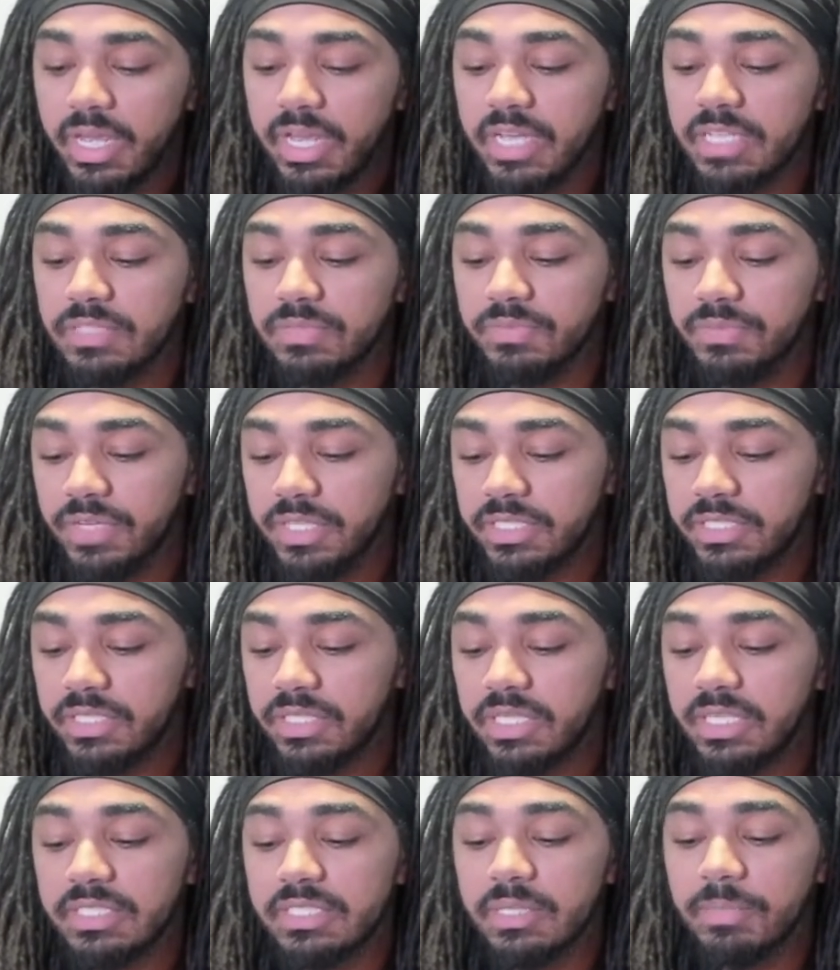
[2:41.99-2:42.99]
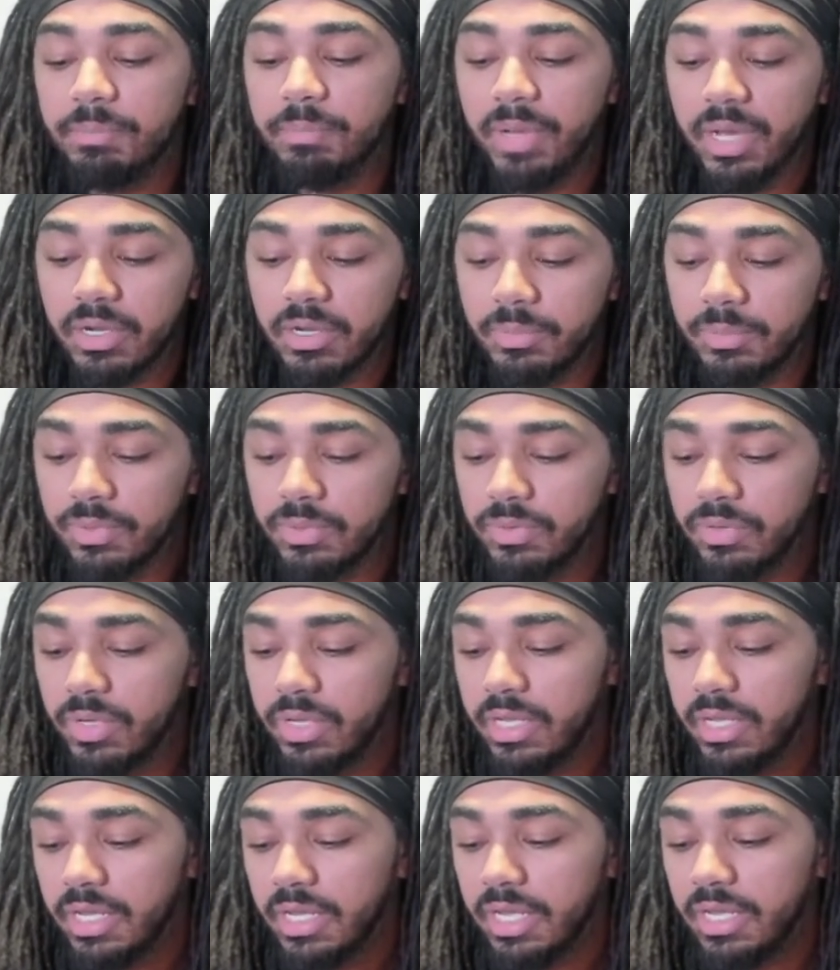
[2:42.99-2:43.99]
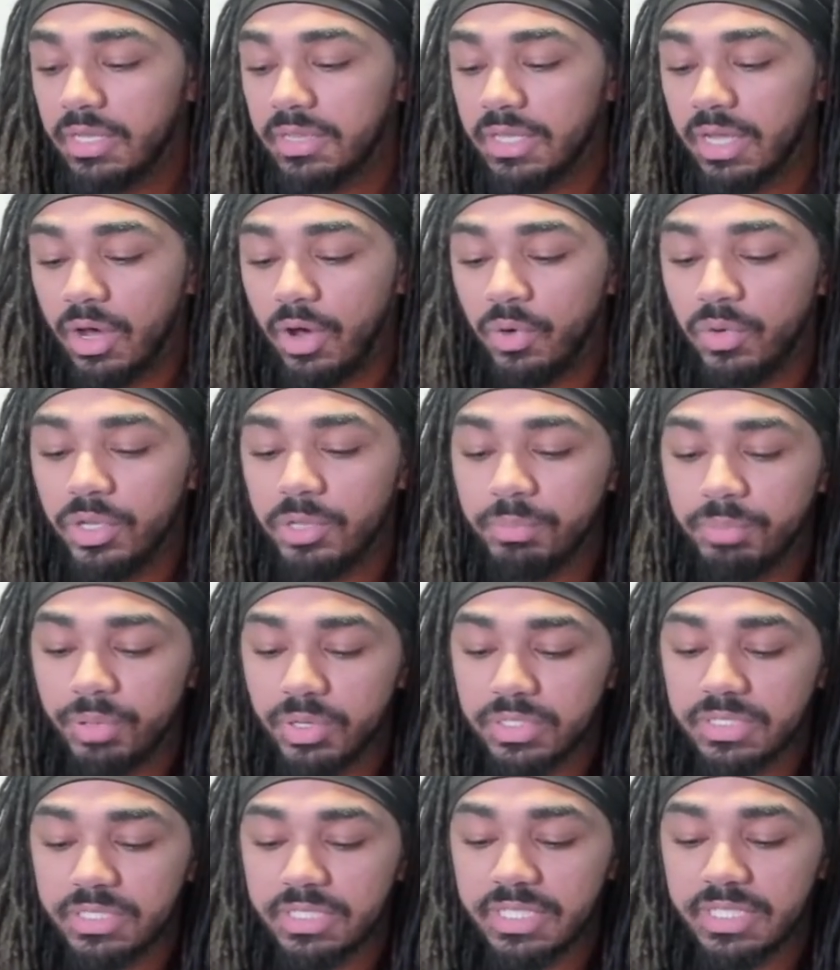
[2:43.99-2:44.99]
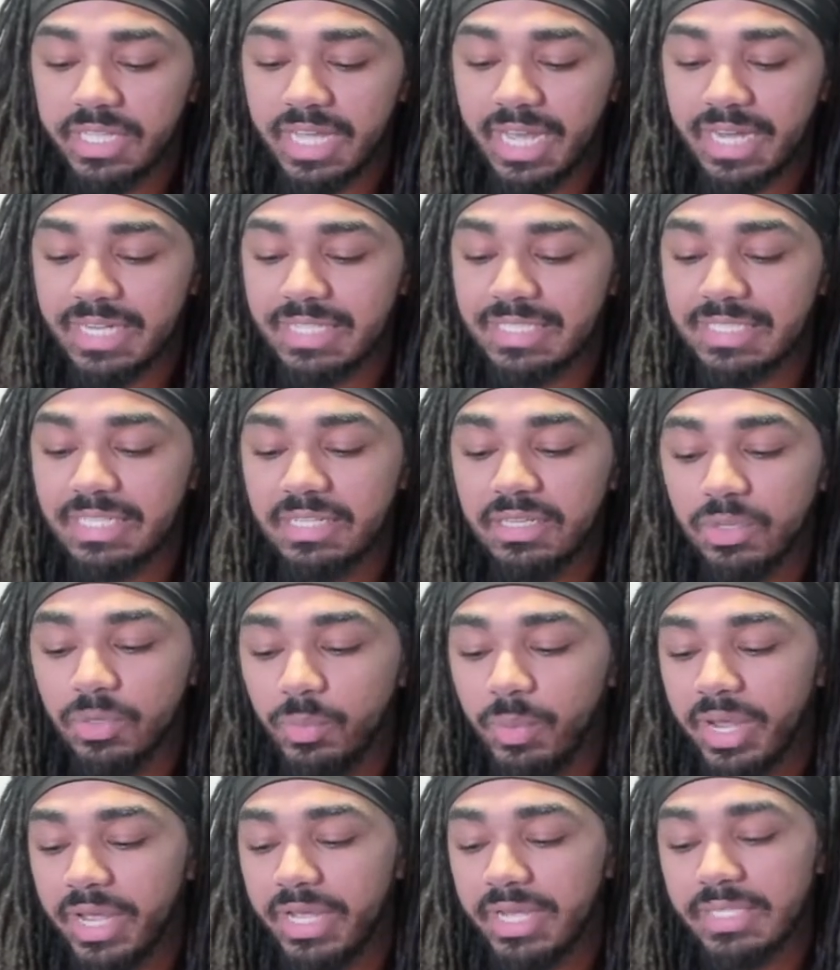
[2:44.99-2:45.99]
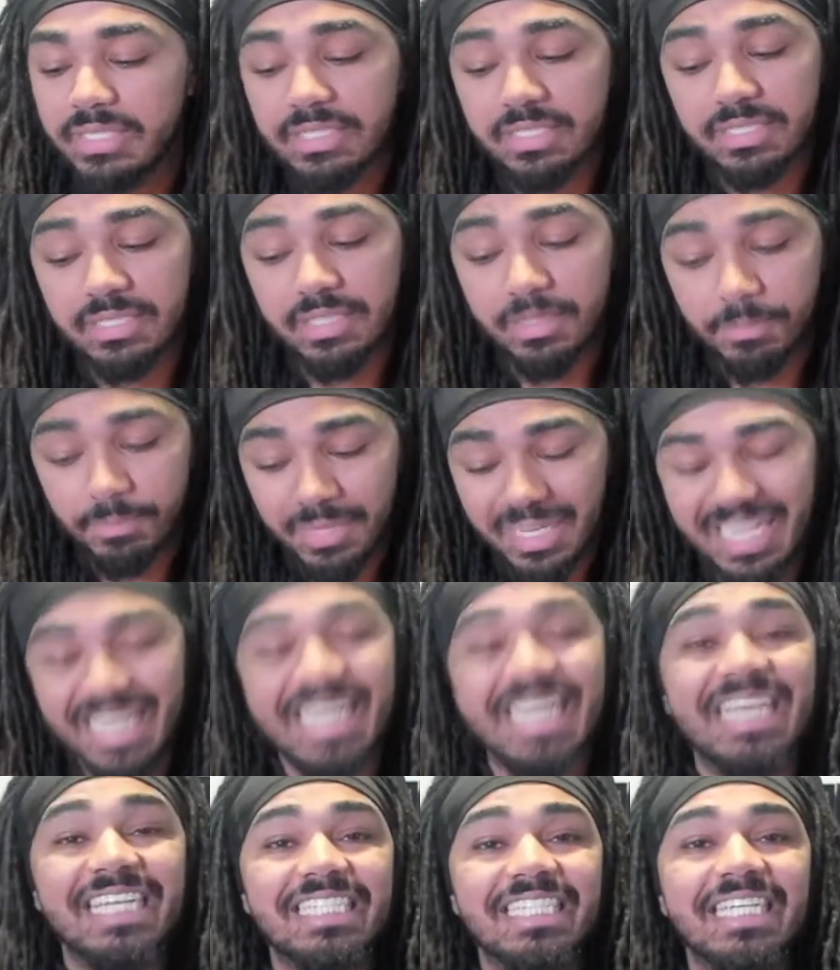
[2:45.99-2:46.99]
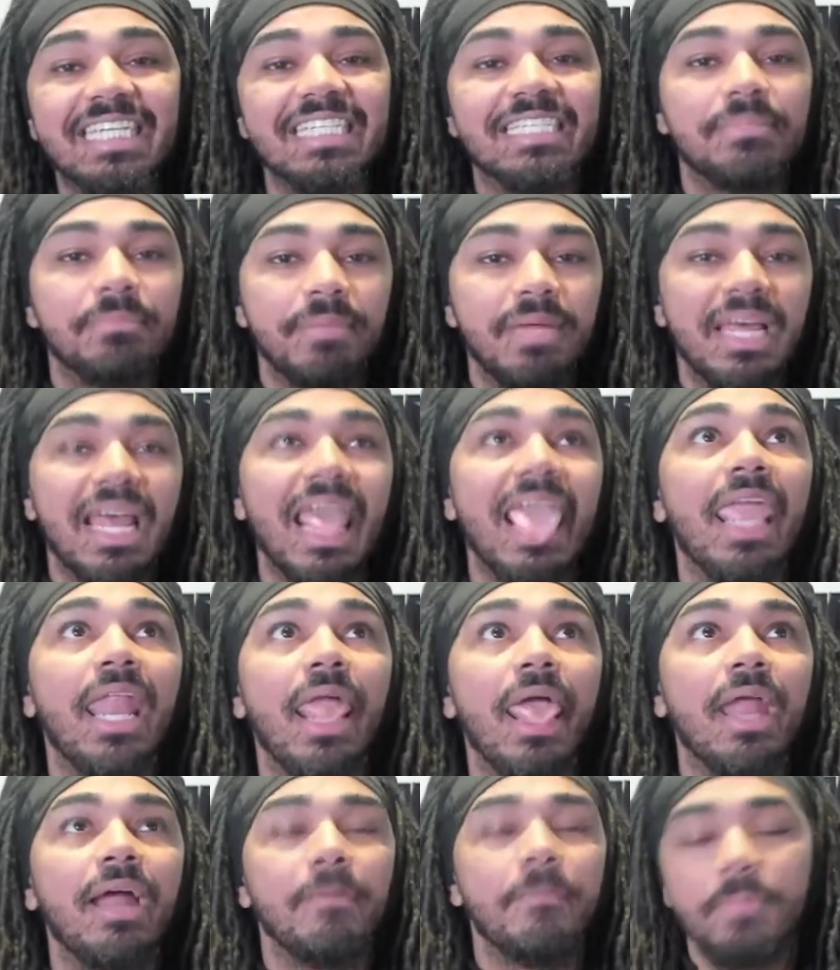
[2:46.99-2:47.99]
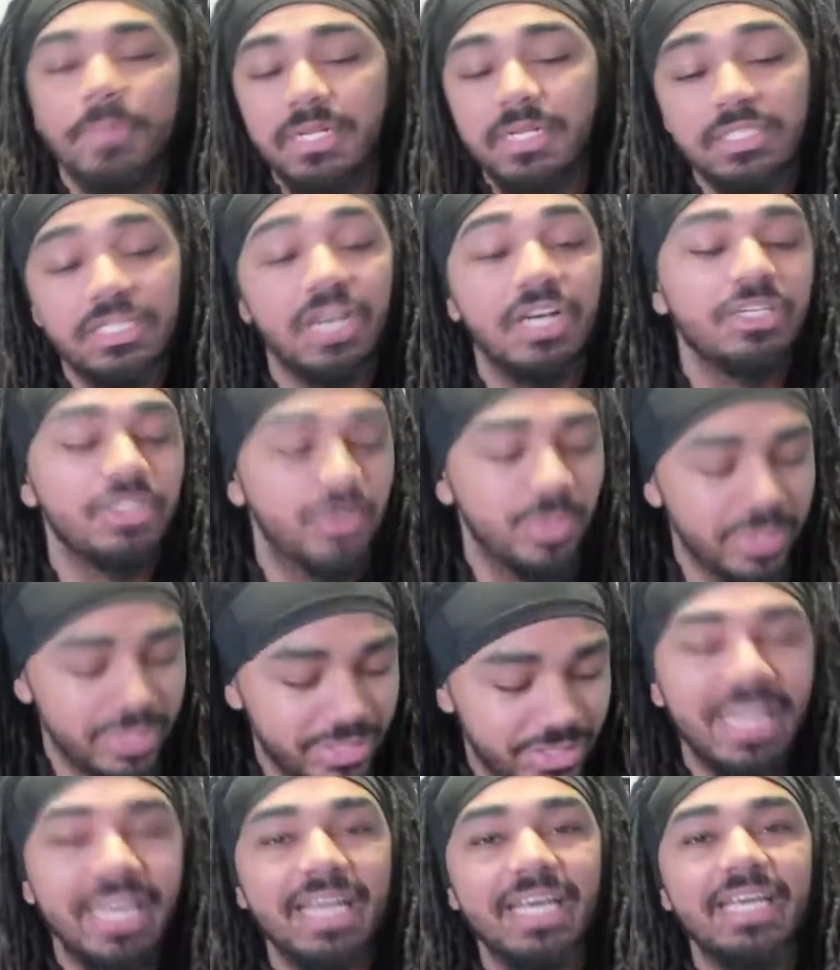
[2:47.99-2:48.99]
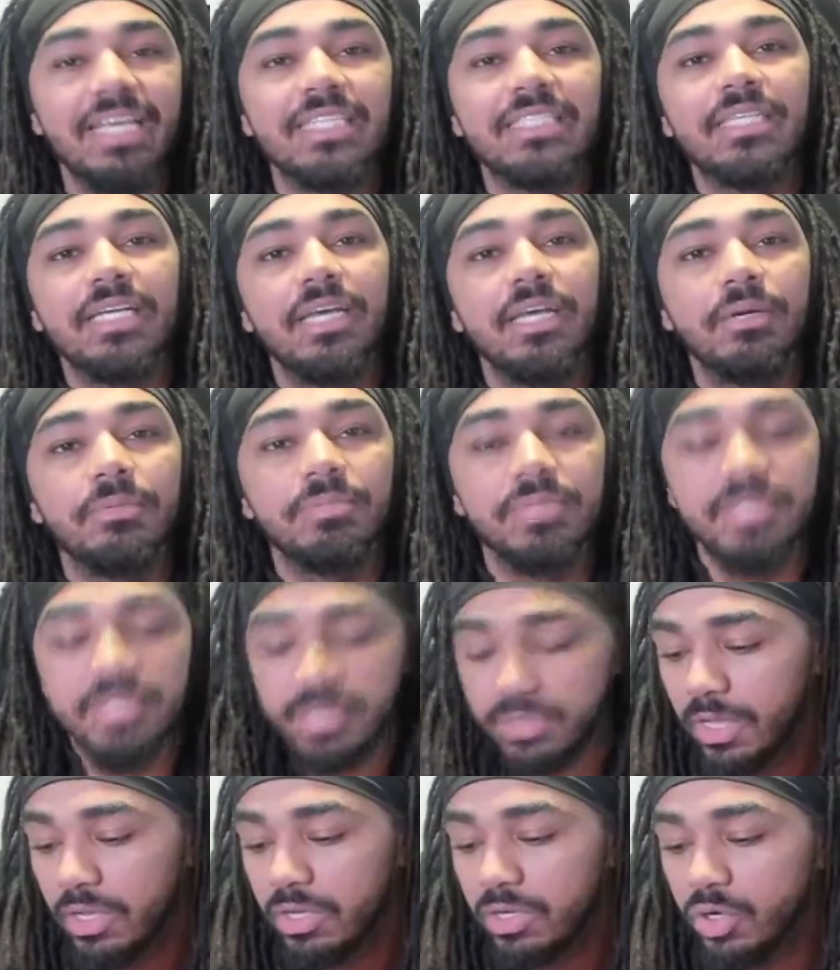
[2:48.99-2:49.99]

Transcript: His vision is impeccable, and the only person that is in the way is his tongue twister is himself.